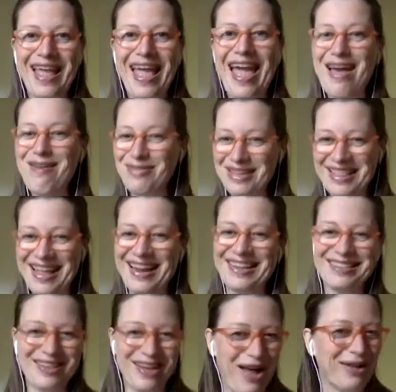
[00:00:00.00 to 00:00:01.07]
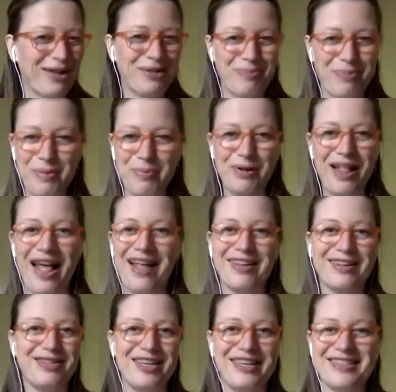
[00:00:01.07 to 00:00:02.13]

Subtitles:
Everything. It's called the Purpleologist.